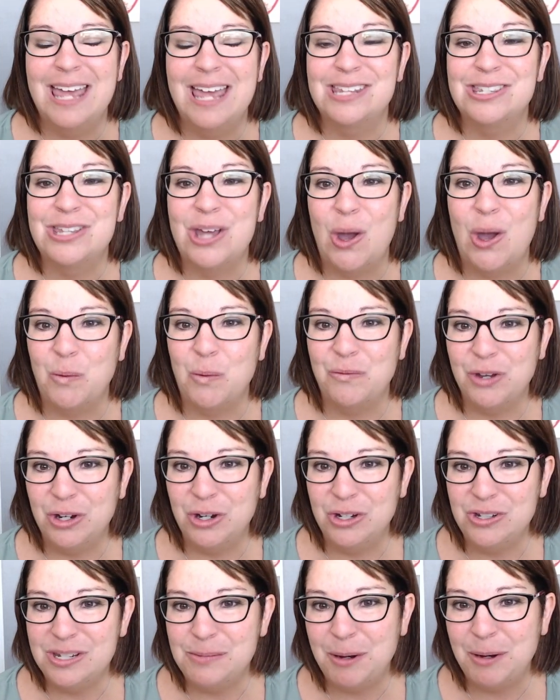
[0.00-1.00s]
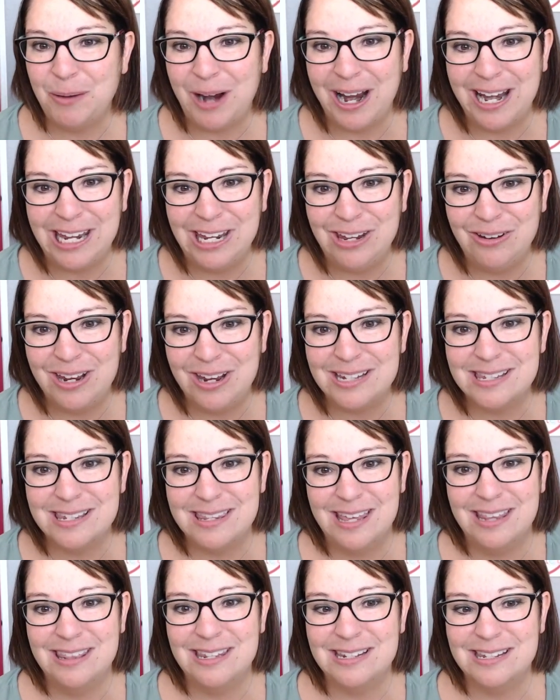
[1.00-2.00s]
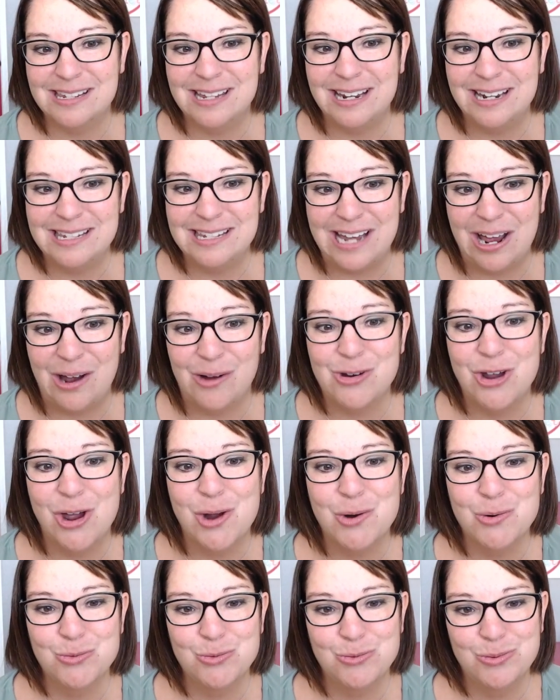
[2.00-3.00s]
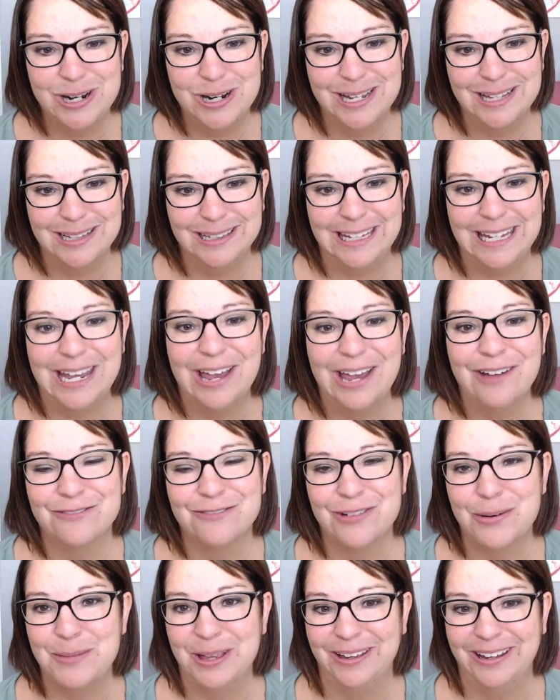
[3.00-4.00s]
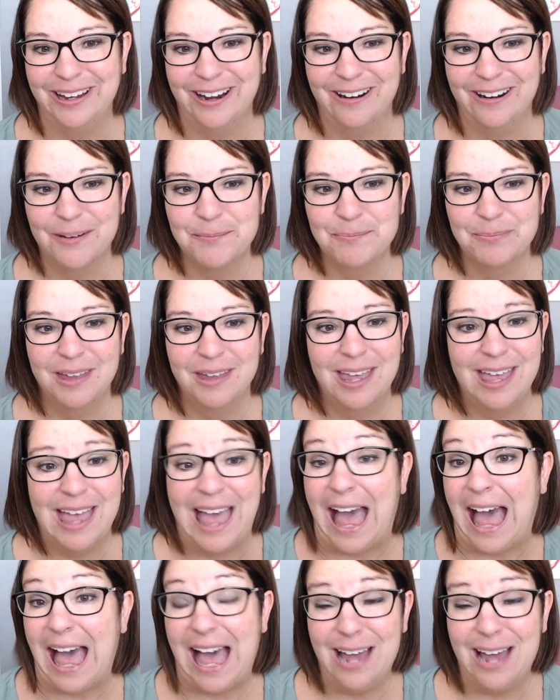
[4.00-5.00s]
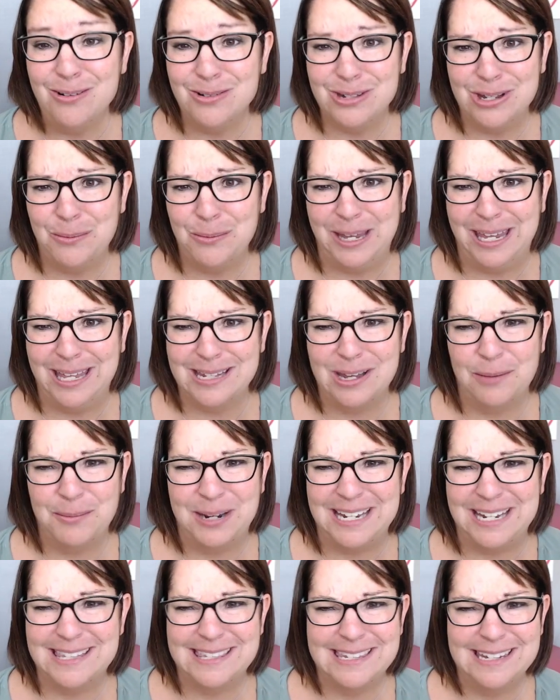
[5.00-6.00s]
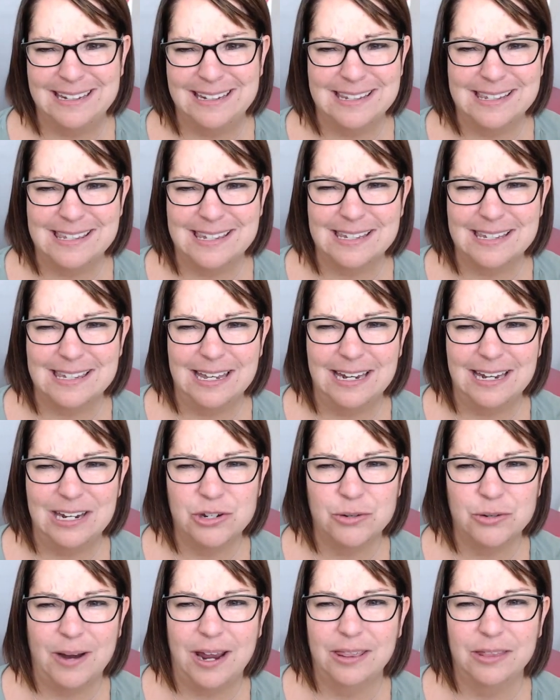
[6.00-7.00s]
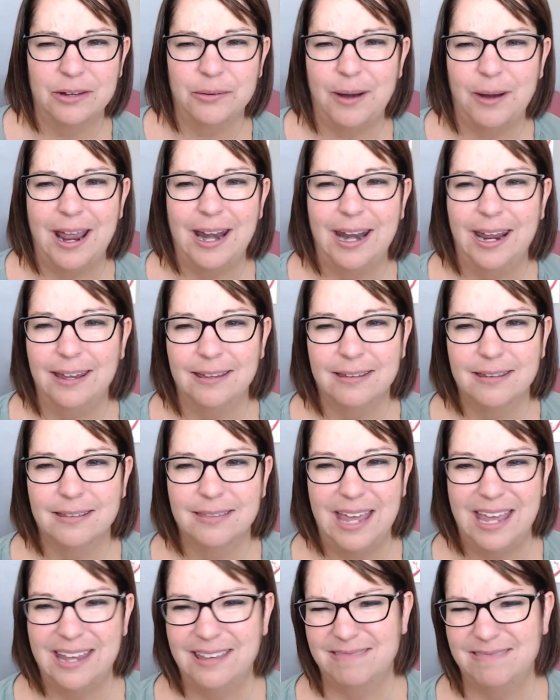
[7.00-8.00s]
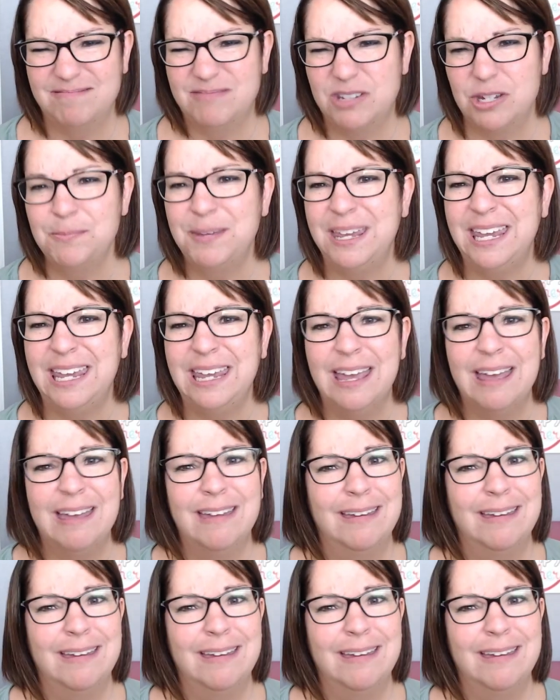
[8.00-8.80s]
So if you're using my writing units, then this is going to sound really familiar. I don't tell my kids how many sentences they need to write in their writing. Like, to me,